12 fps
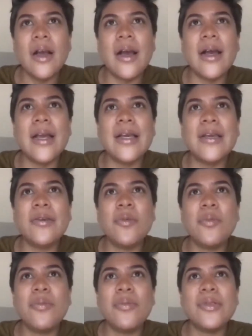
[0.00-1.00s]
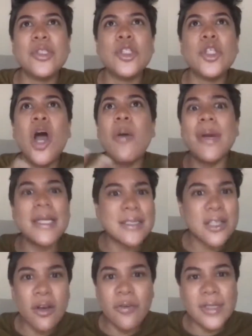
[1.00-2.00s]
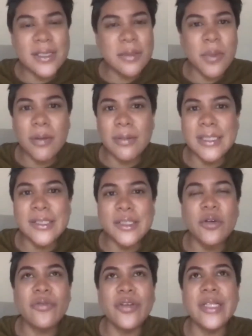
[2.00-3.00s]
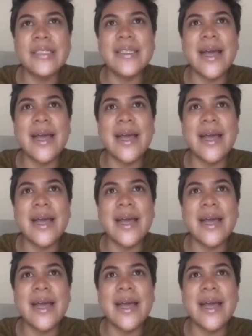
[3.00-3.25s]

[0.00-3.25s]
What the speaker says: I saw myself as a public servant.